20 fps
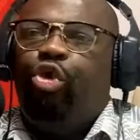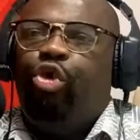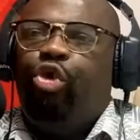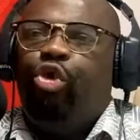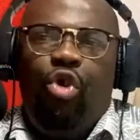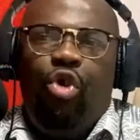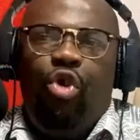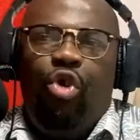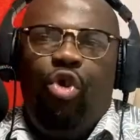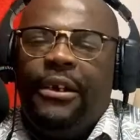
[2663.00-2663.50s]
or
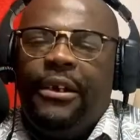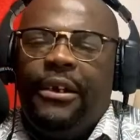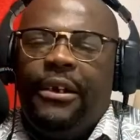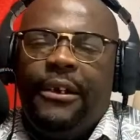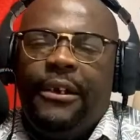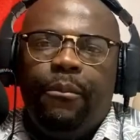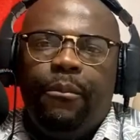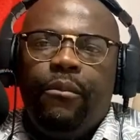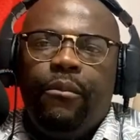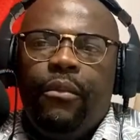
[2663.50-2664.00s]
not,
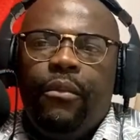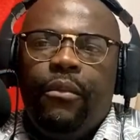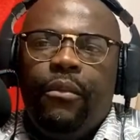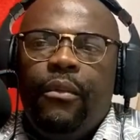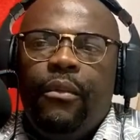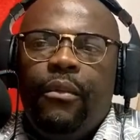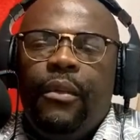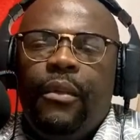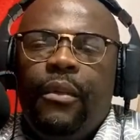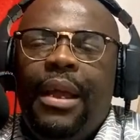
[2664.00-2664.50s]

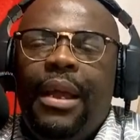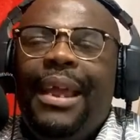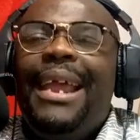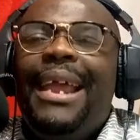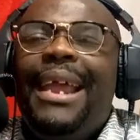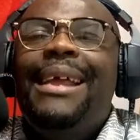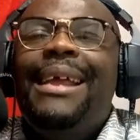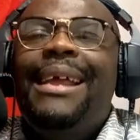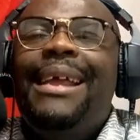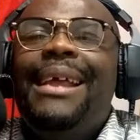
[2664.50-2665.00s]

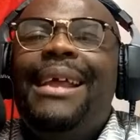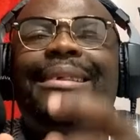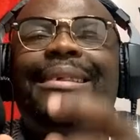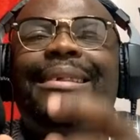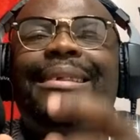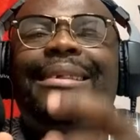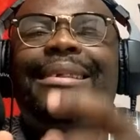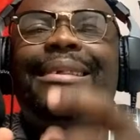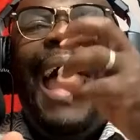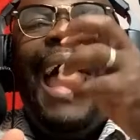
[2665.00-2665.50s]
it's a
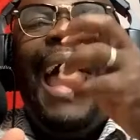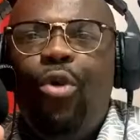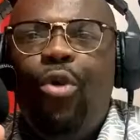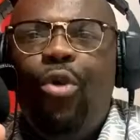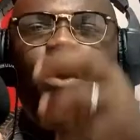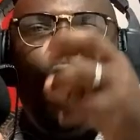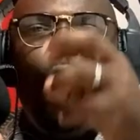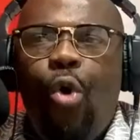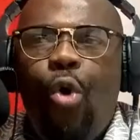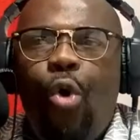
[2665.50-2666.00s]

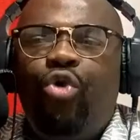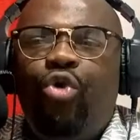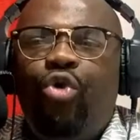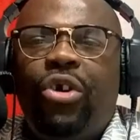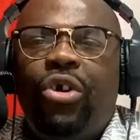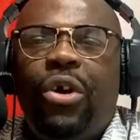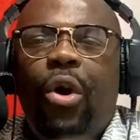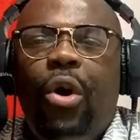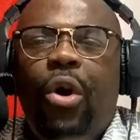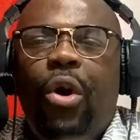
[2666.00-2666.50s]
household
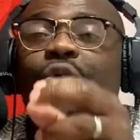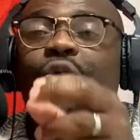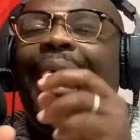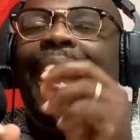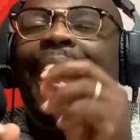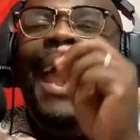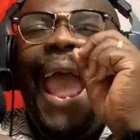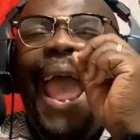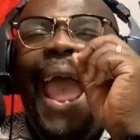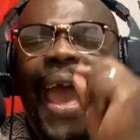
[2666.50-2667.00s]
altar.
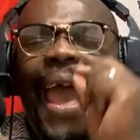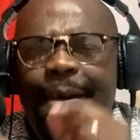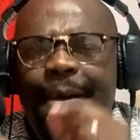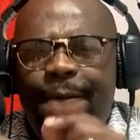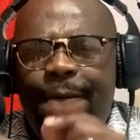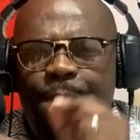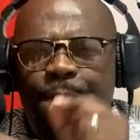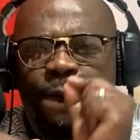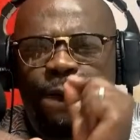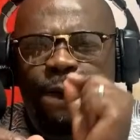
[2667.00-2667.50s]

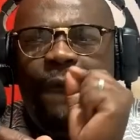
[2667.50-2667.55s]
Every